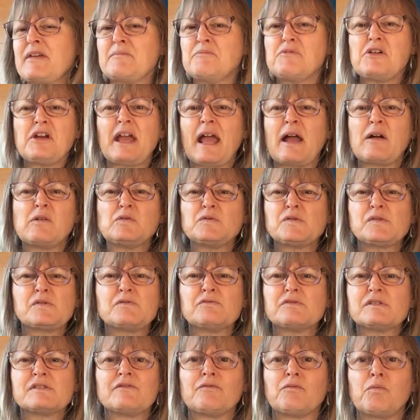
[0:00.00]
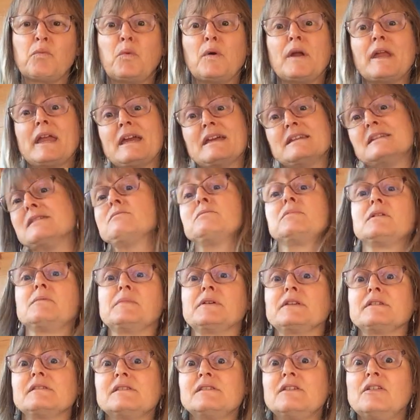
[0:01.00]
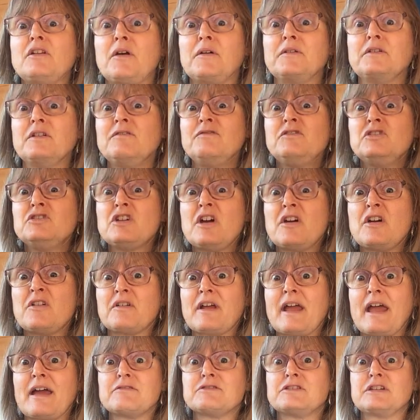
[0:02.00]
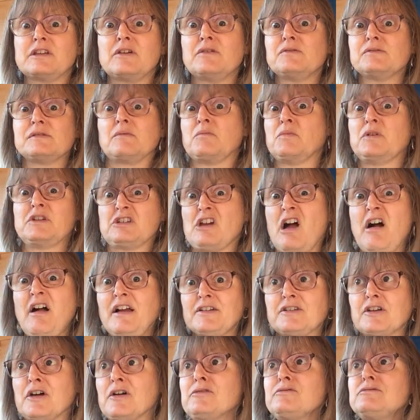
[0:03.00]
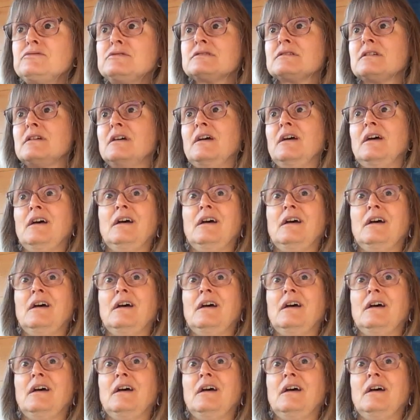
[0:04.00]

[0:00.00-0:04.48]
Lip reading: they bring out all sorts of weird implements, you know, and if you don't know how to use them, which I don't,